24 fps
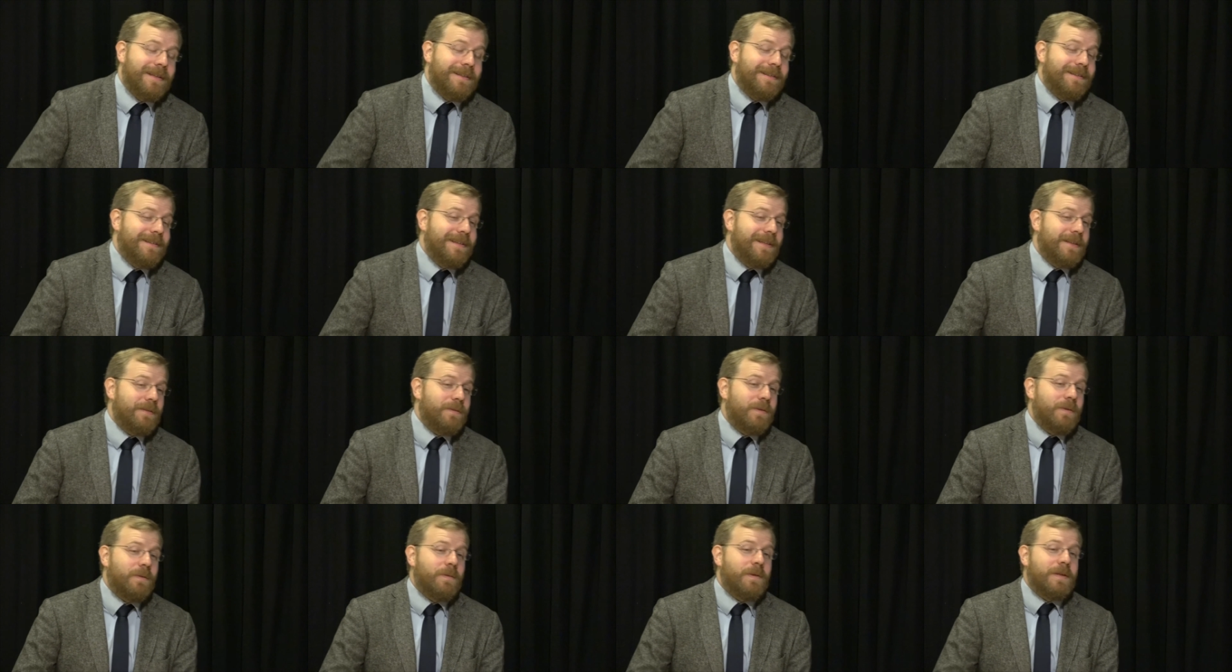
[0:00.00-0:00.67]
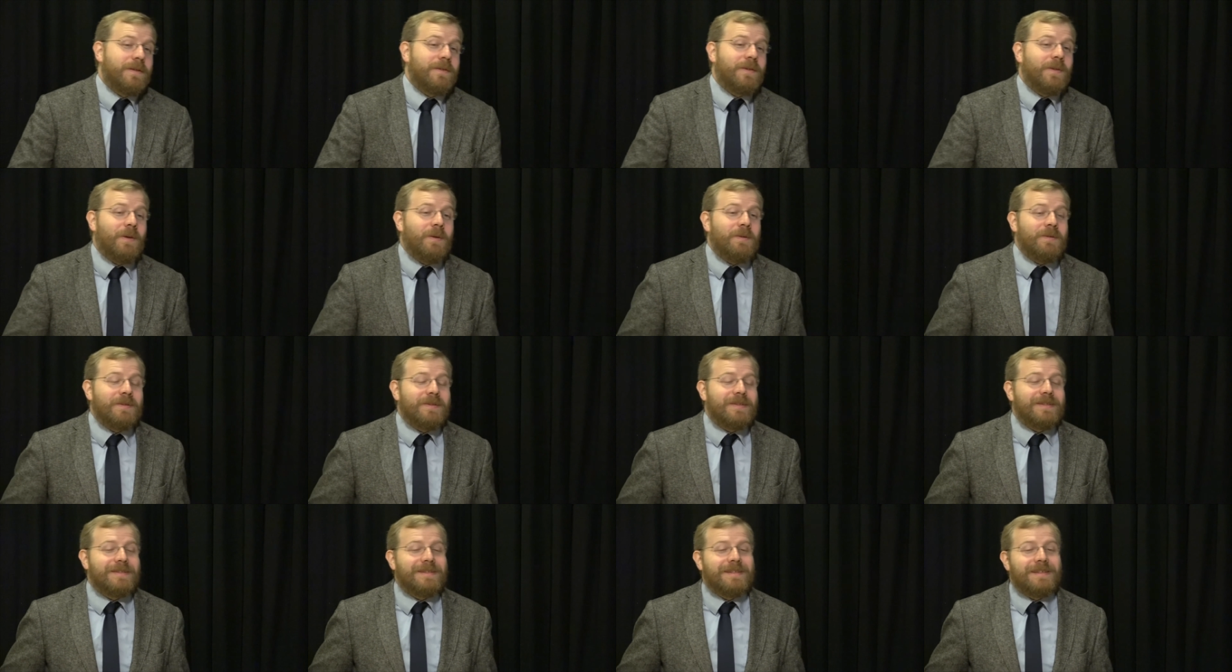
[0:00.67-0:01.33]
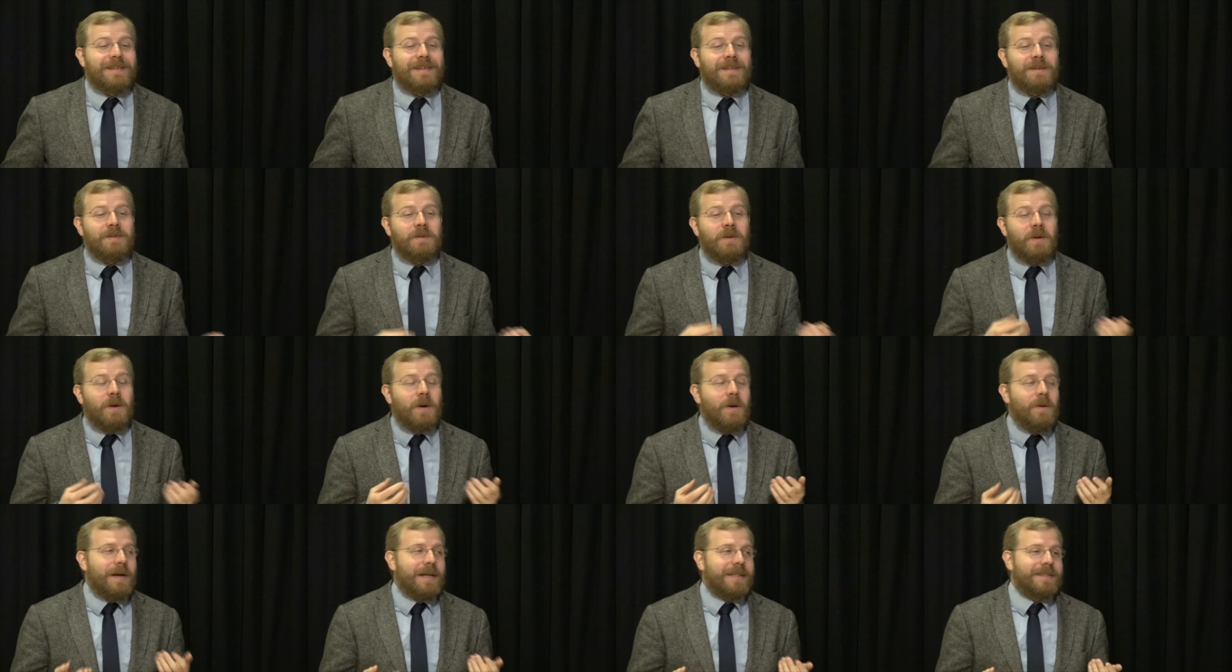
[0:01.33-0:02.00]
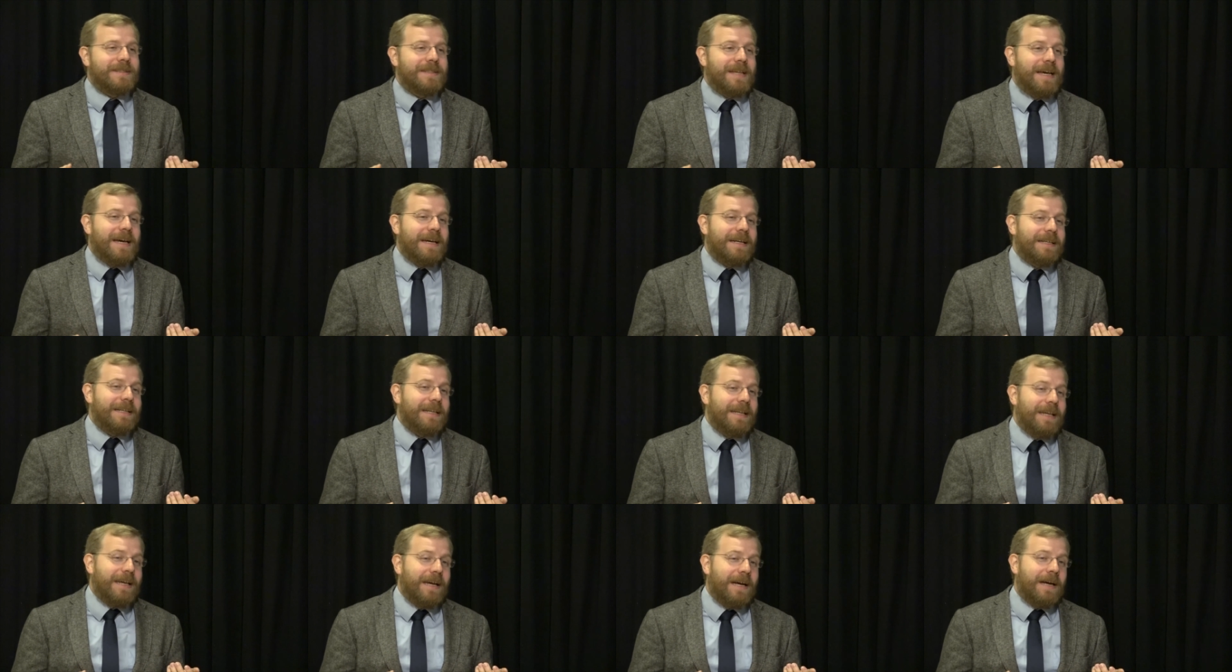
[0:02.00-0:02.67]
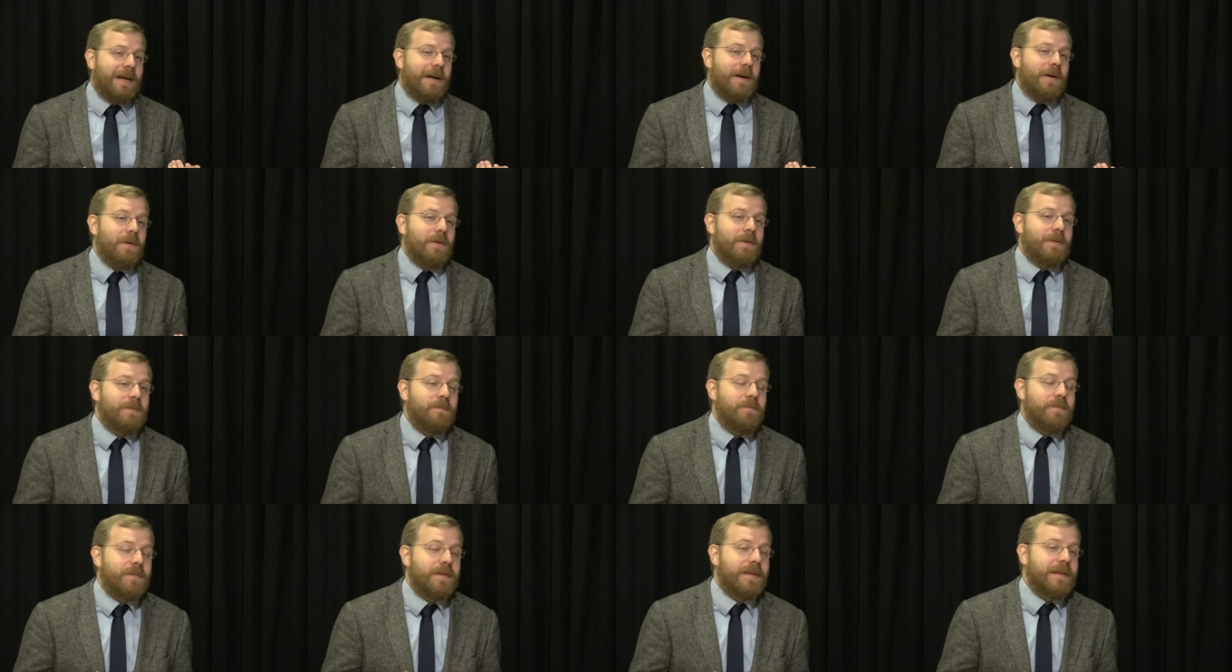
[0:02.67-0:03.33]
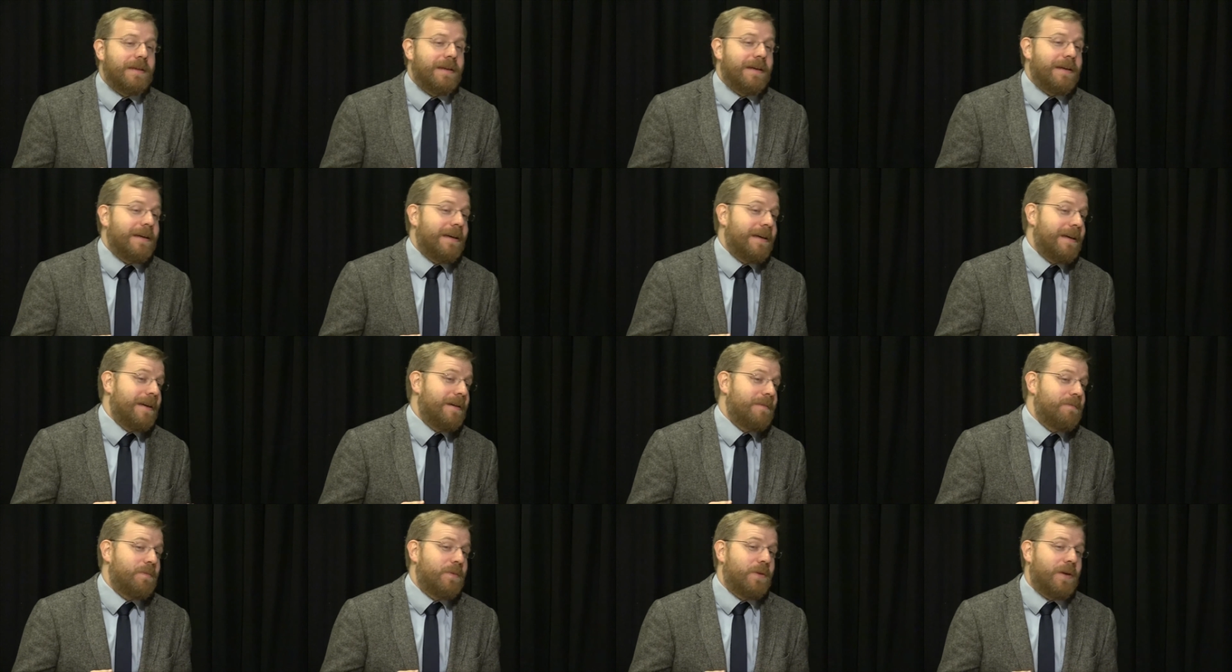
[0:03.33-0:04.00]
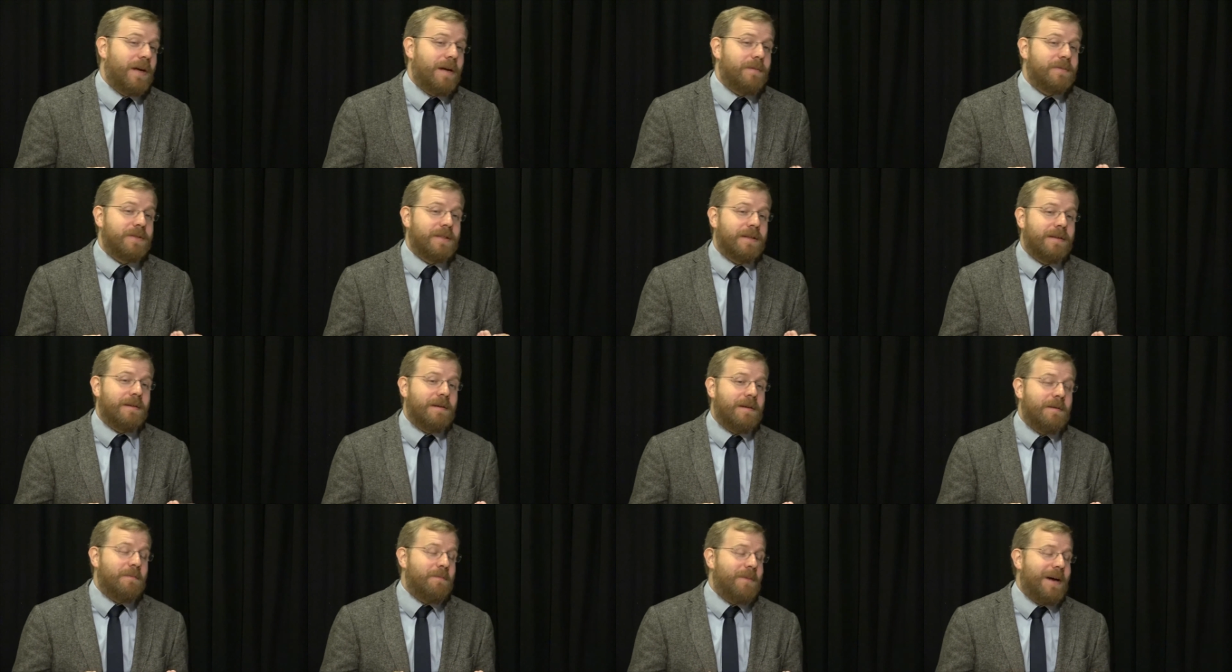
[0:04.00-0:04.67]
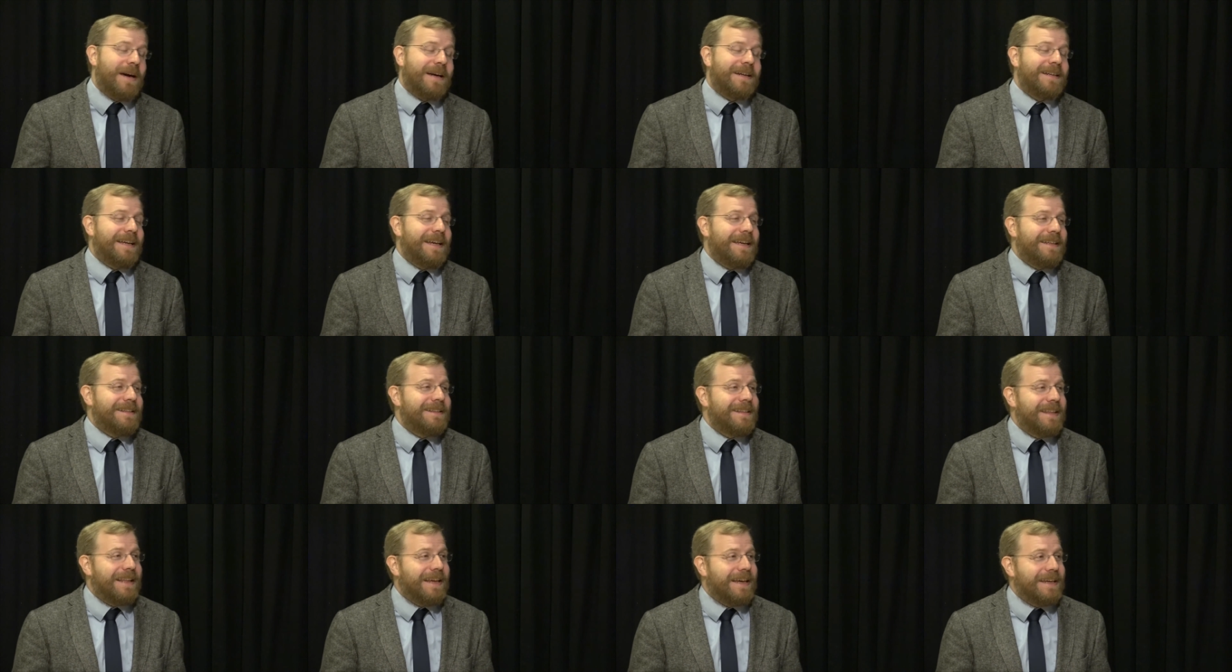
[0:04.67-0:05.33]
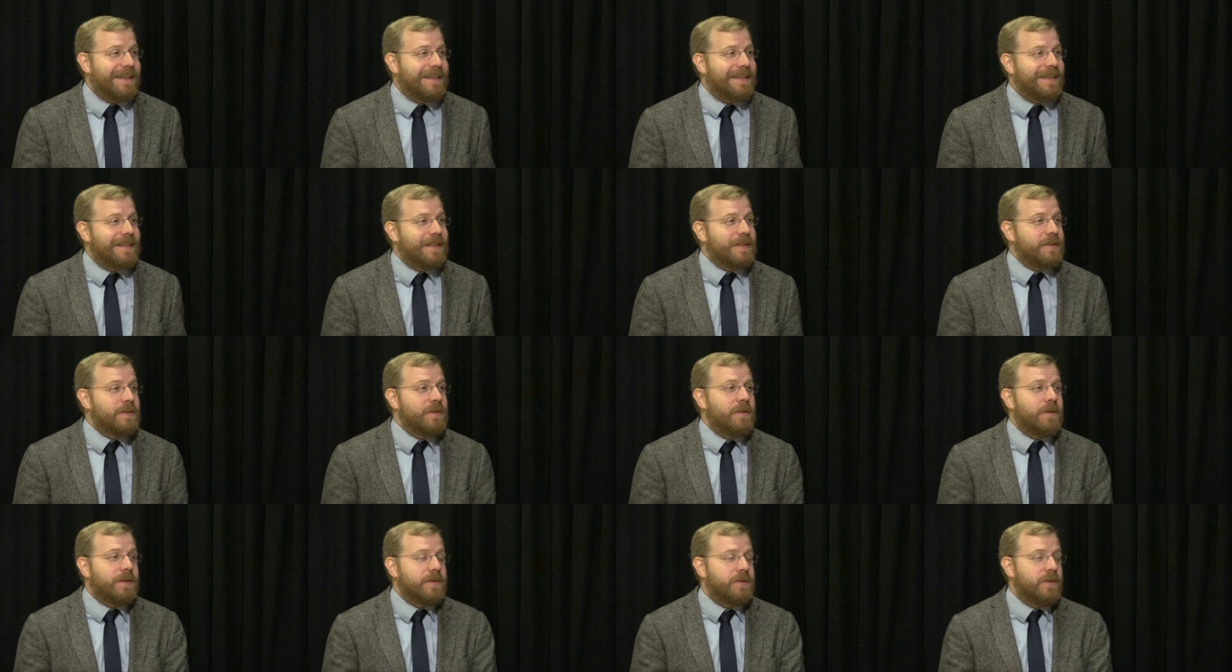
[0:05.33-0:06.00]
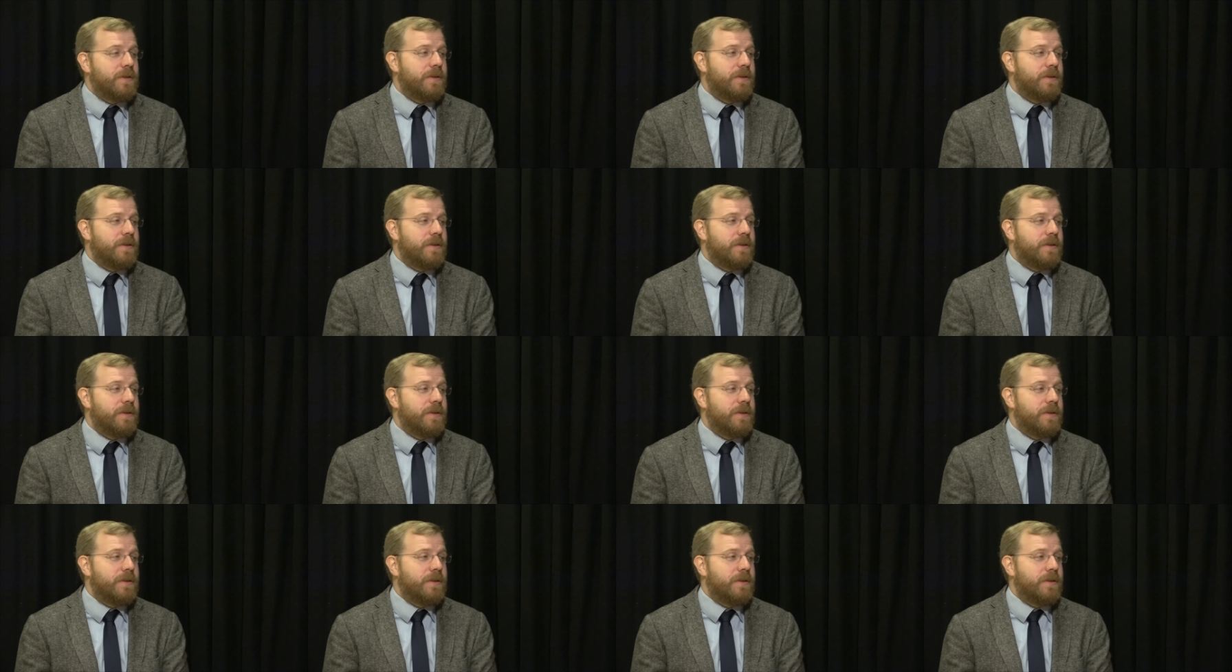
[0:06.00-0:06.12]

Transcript: Indeed, we, we don't uh, know exactly how uh, perhaps a magnate like uh, Snorri